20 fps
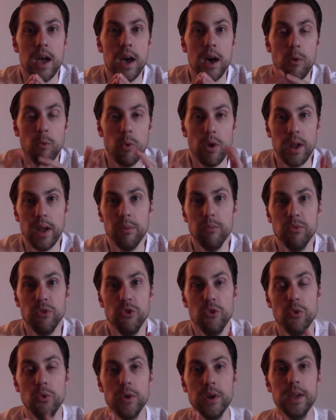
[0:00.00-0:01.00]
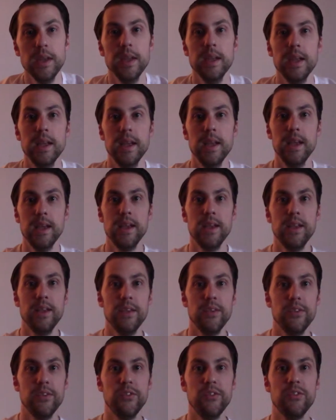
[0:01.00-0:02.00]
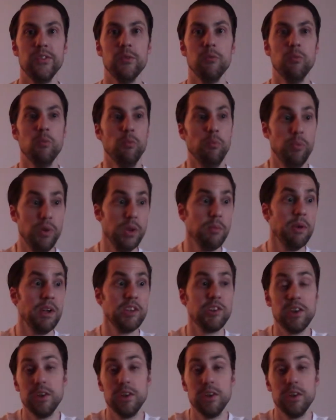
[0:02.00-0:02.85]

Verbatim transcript: uh, what I'm doing is pretty much,